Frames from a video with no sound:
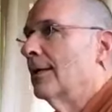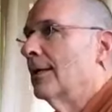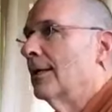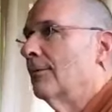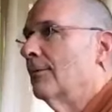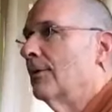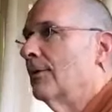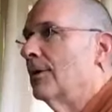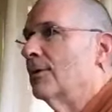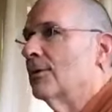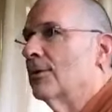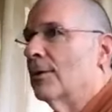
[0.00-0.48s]

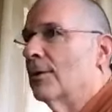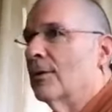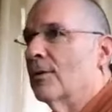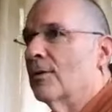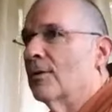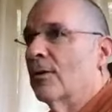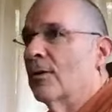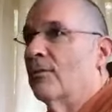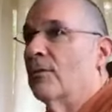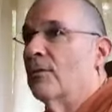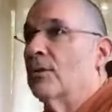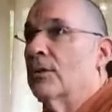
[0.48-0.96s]

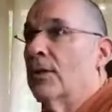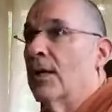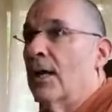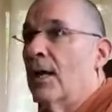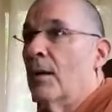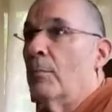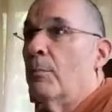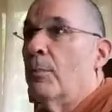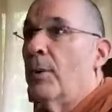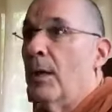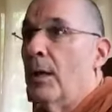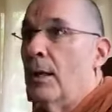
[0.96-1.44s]
If his
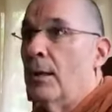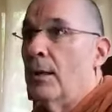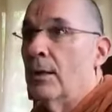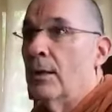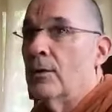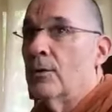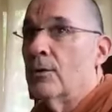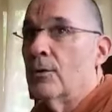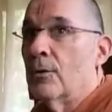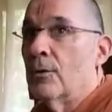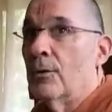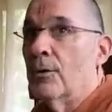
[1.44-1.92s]
campaign
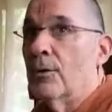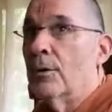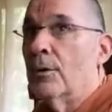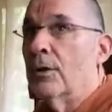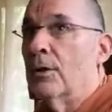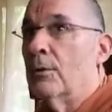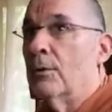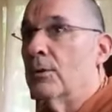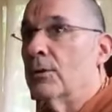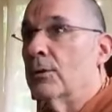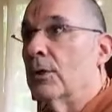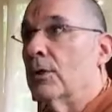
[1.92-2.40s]

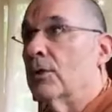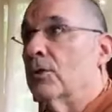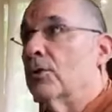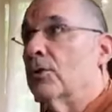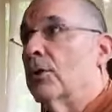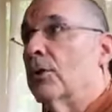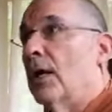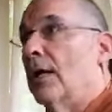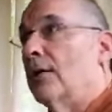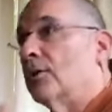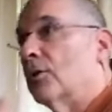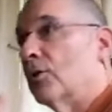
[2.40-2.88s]
externally was
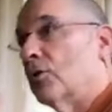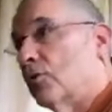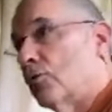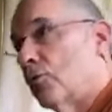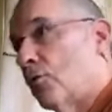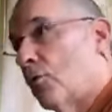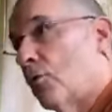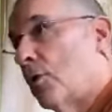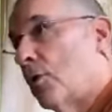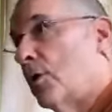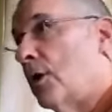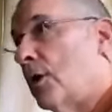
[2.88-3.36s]
as
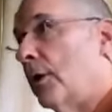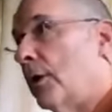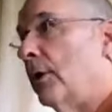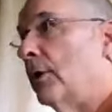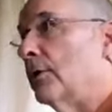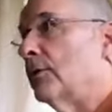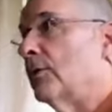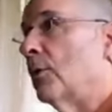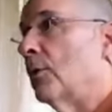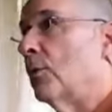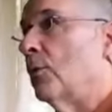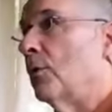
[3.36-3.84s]

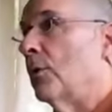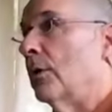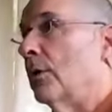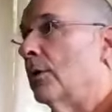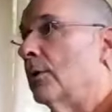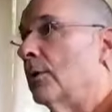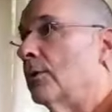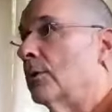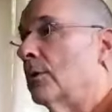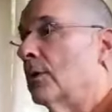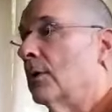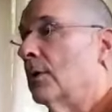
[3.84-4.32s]
extraordinary as it
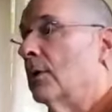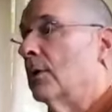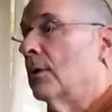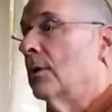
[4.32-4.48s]
was,